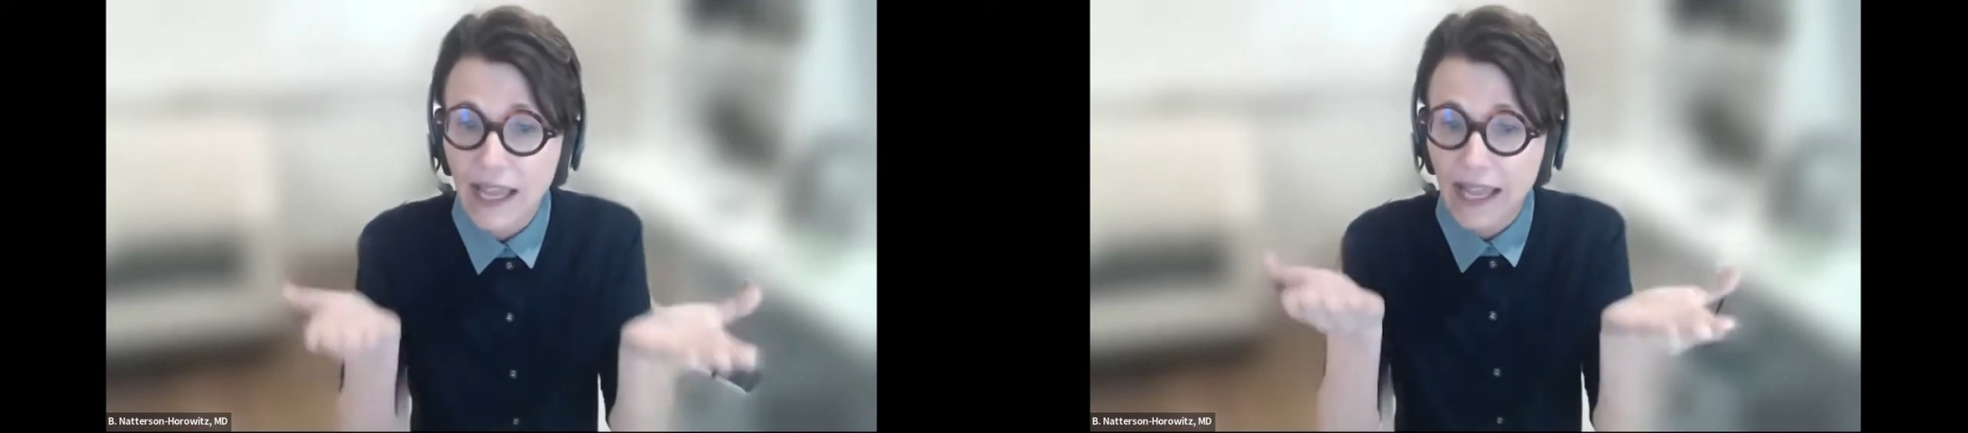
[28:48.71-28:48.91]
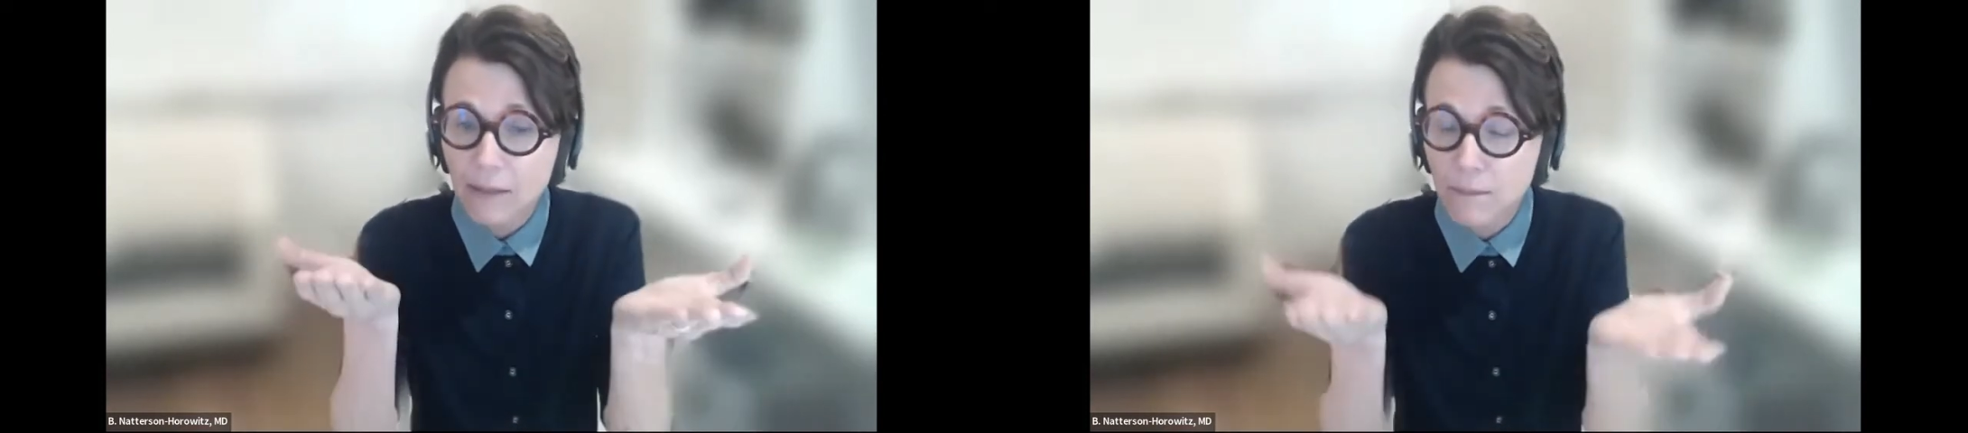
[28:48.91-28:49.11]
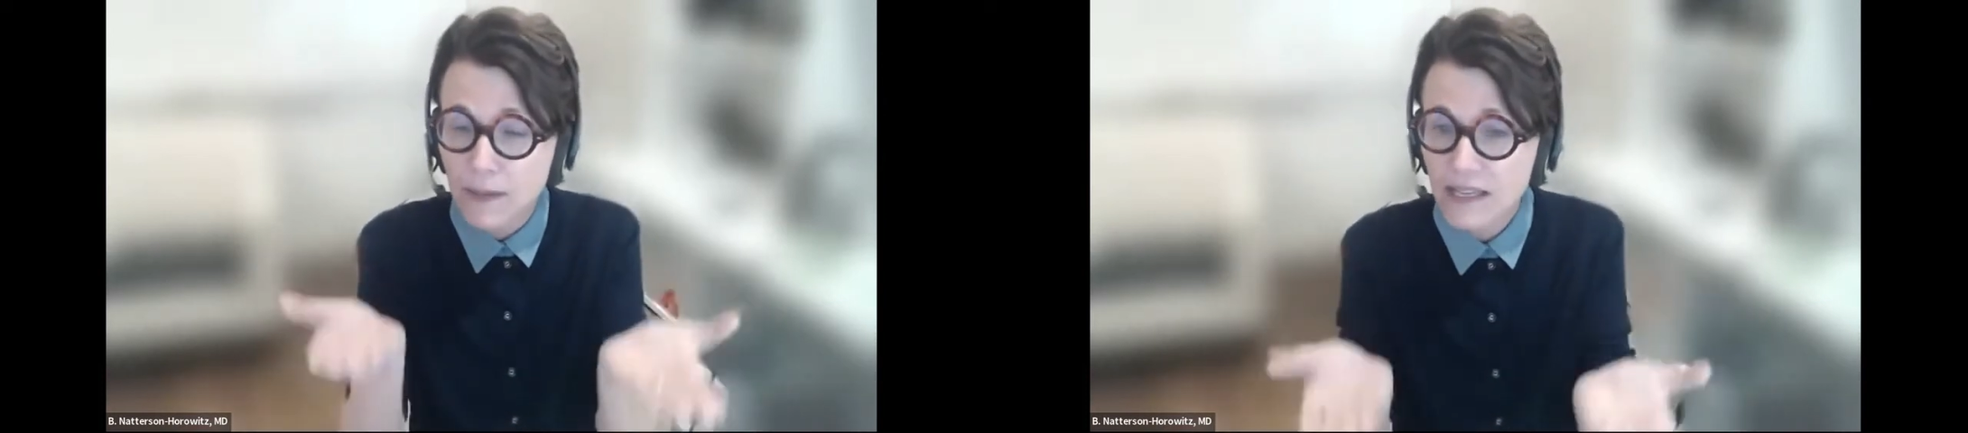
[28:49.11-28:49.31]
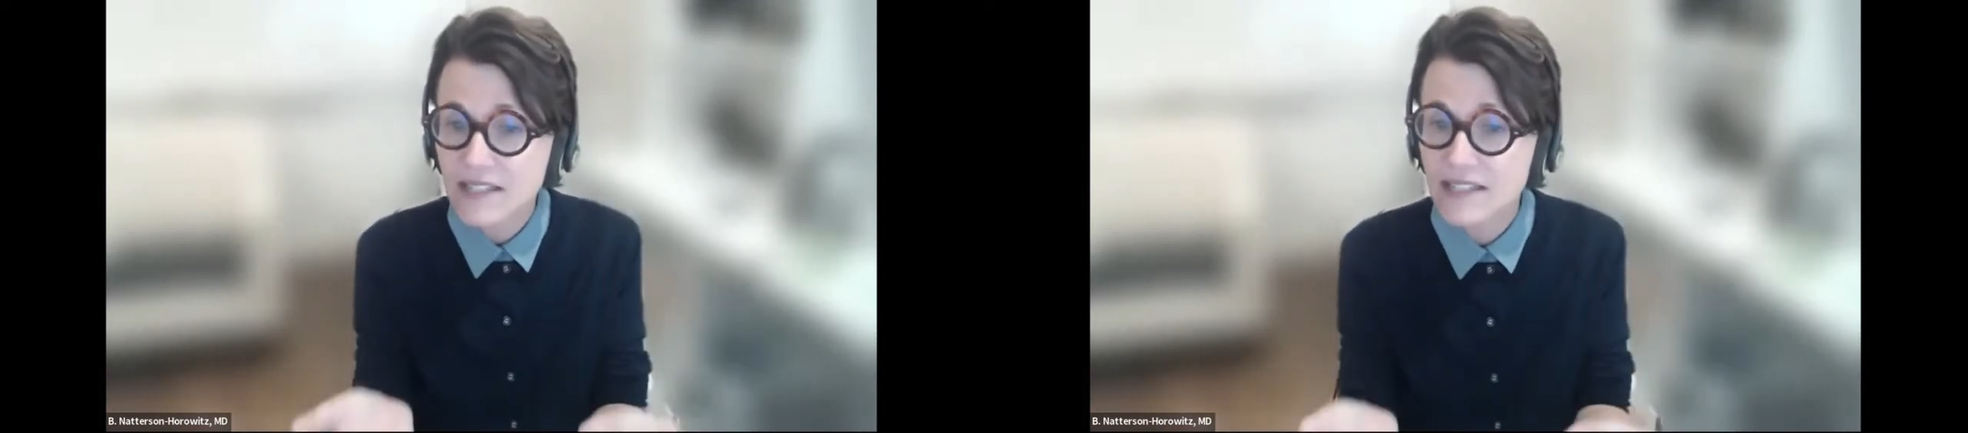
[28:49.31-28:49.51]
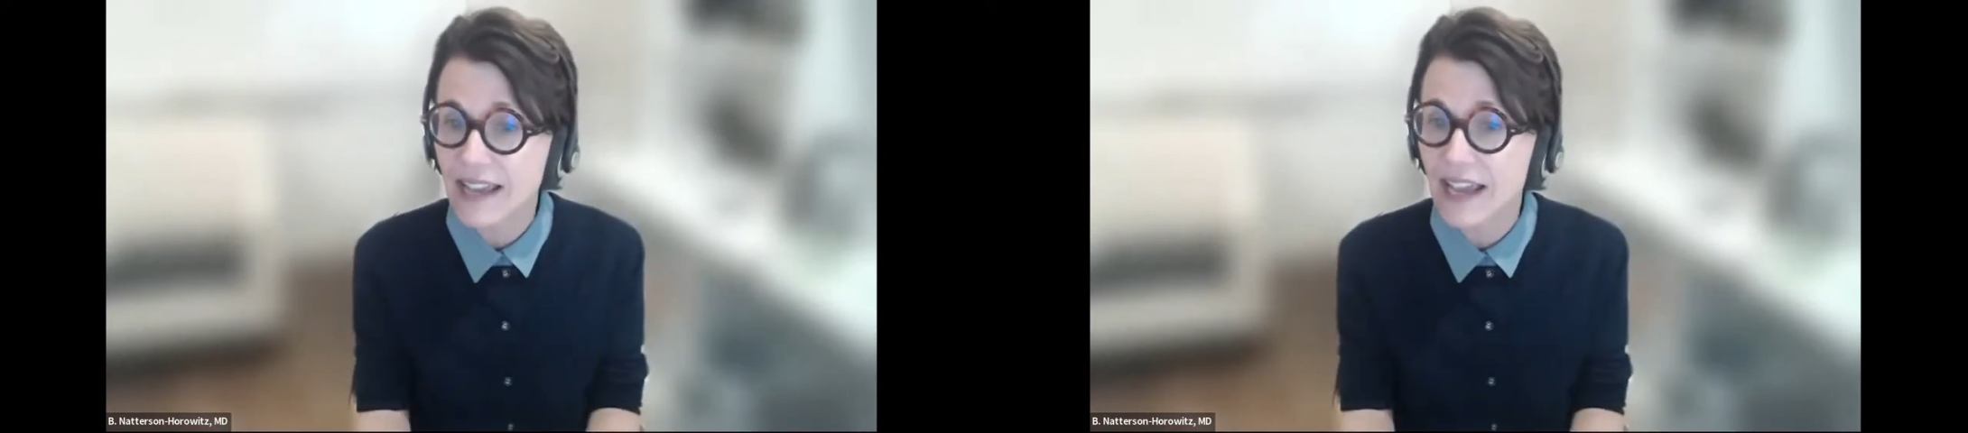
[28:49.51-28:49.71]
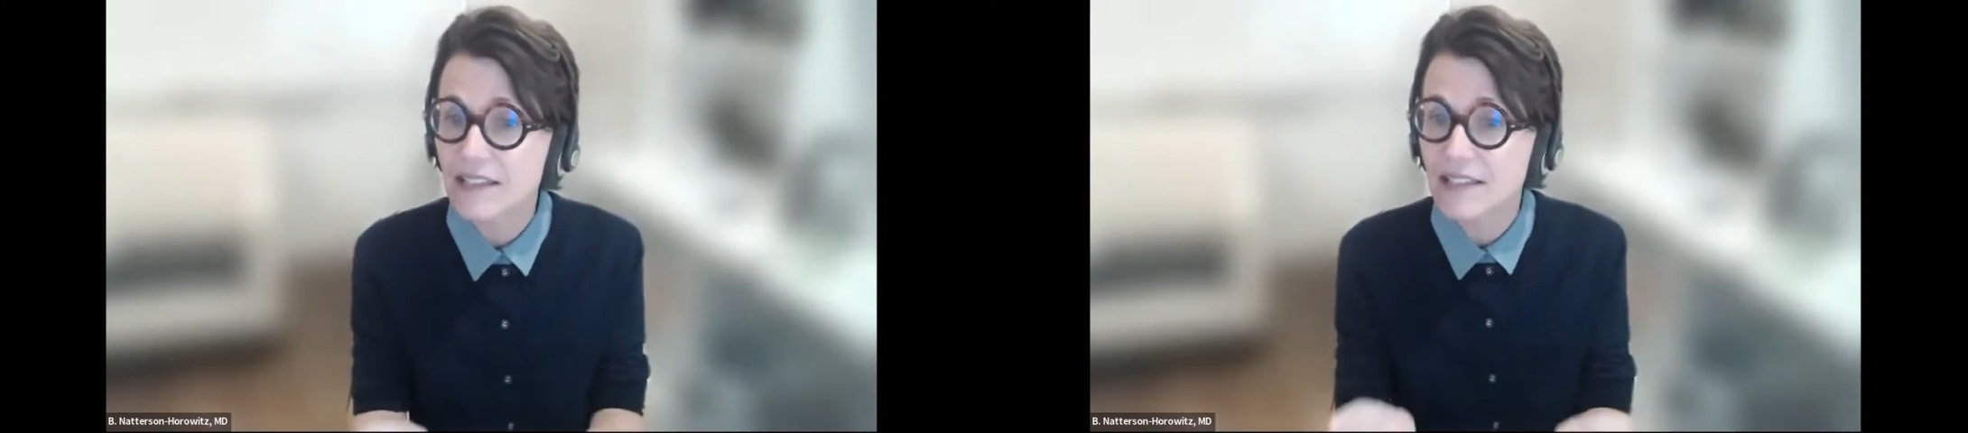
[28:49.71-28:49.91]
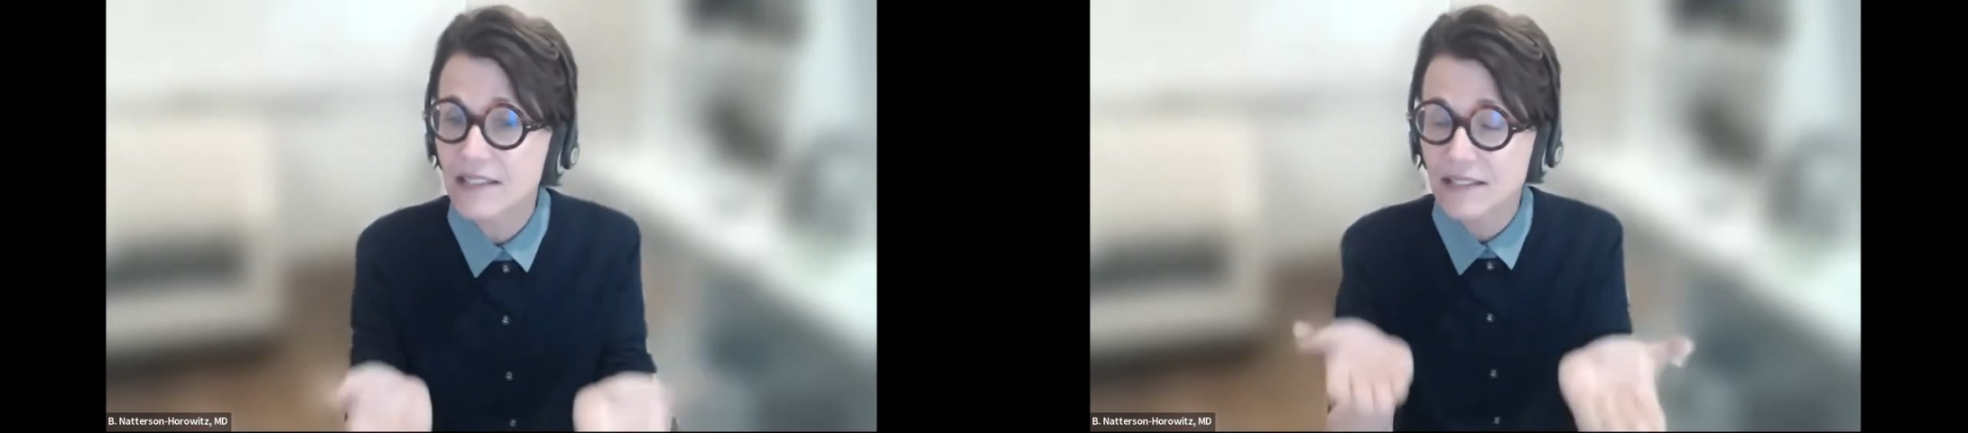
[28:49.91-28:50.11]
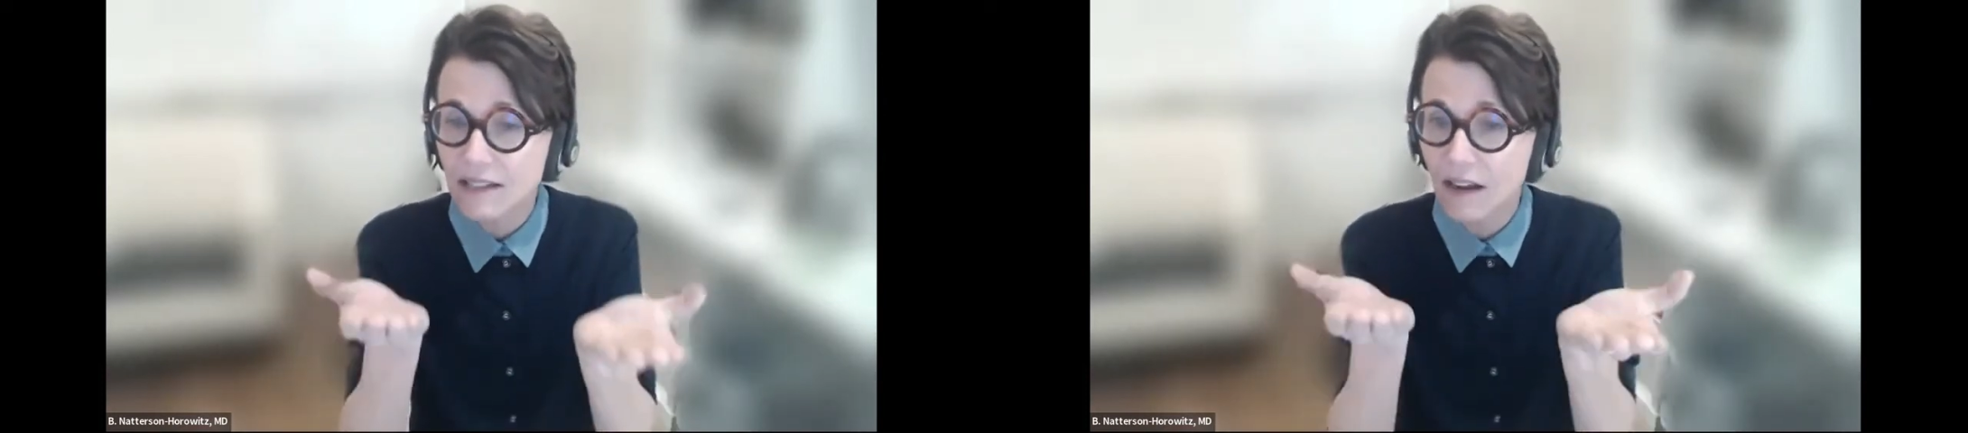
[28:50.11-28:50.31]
a big status